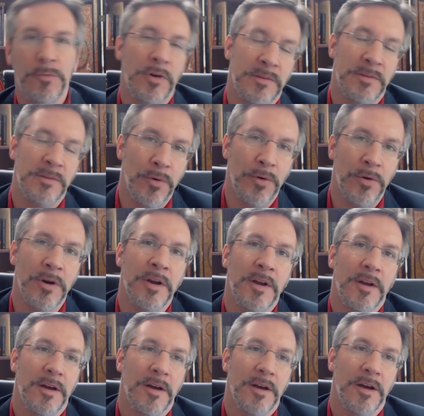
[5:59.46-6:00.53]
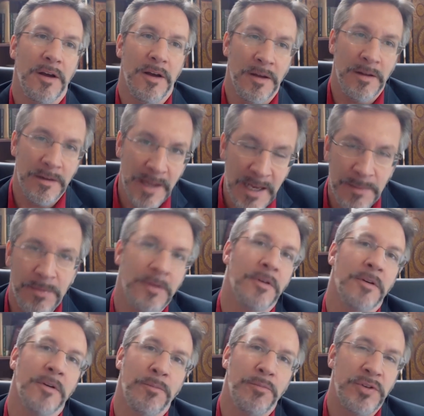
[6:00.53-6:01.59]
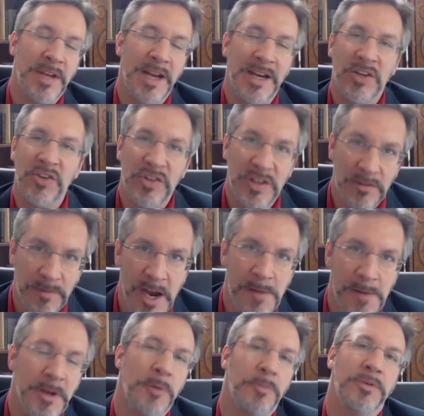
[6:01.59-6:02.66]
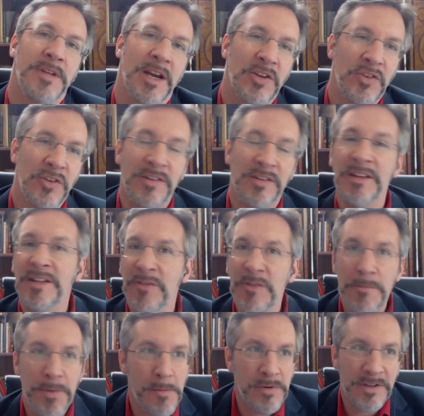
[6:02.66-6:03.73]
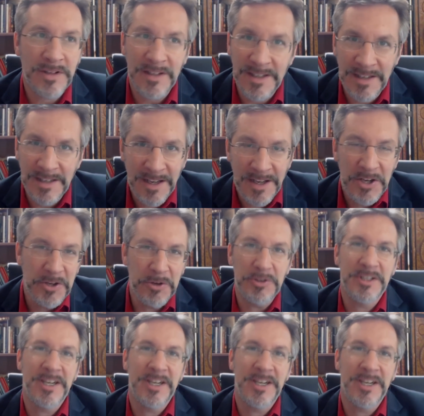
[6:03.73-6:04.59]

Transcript: with more uh, uh labor protections, environmental protections. He's even publicly, you know,